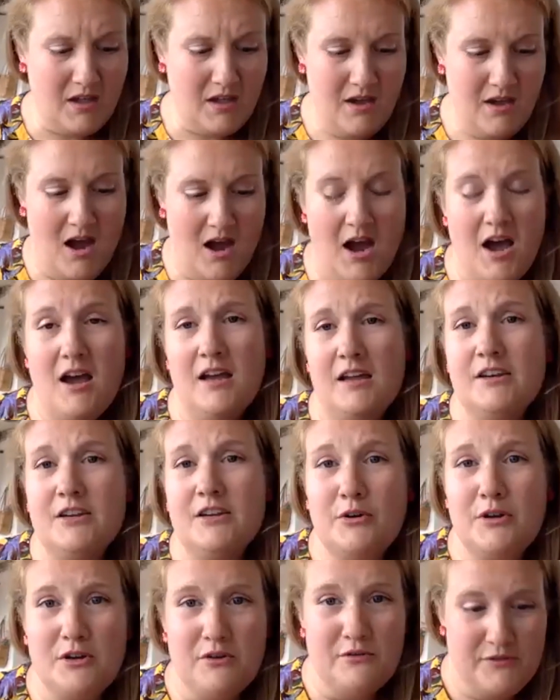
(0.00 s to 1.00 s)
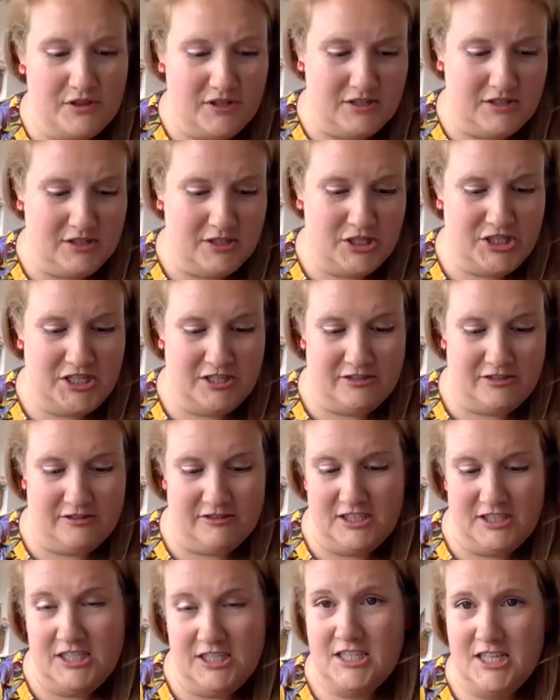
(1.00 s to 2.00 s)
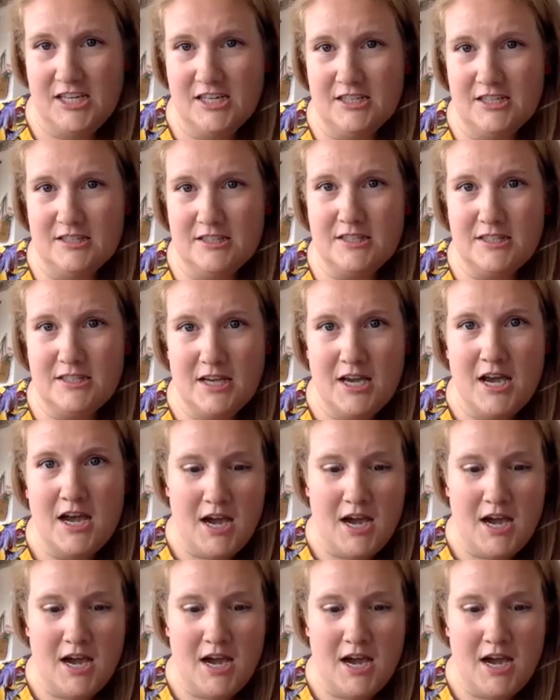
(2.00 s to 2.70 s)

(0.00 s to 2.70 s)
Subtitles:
and going over the logistical details.